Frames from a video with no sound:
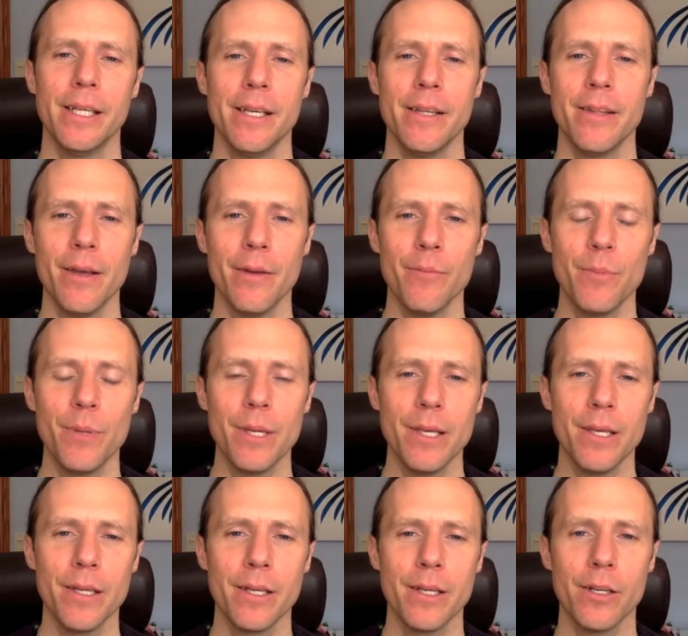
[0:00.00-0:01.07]
them
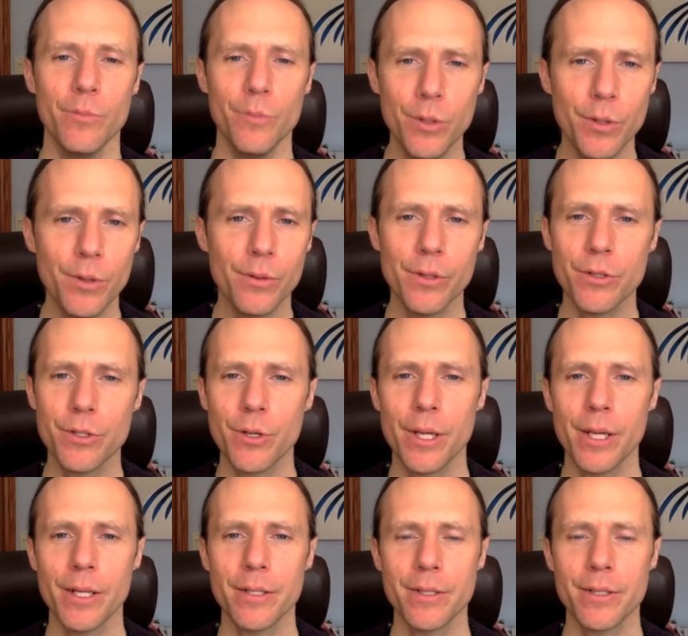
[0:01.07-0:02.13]
being immuno nutrients,